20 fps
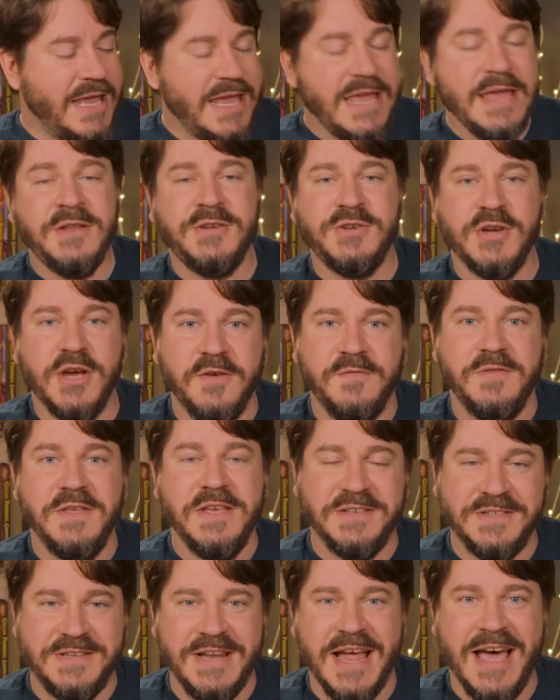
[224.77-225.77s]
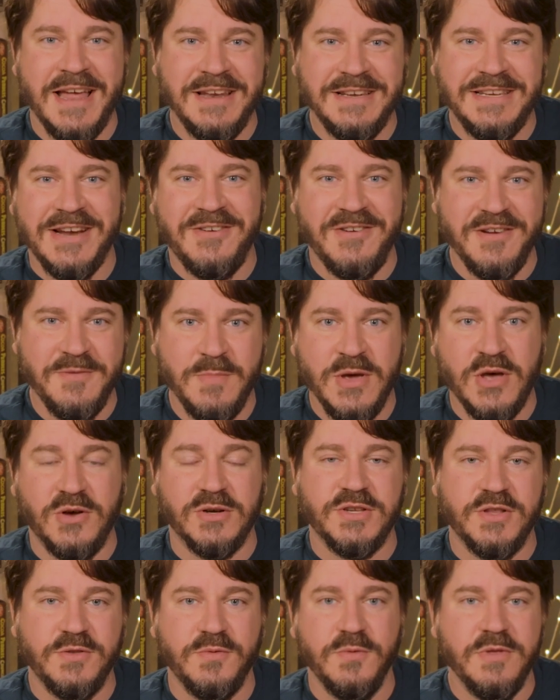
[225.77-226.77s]
each of these non-dairy
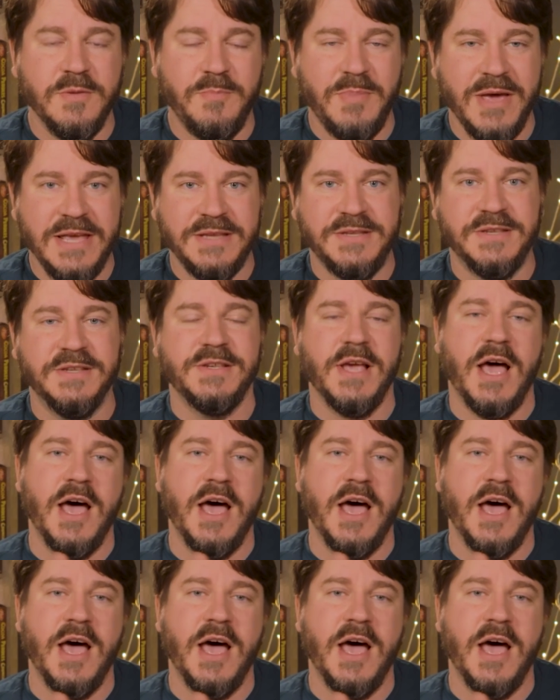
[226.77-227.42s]
milks through the paces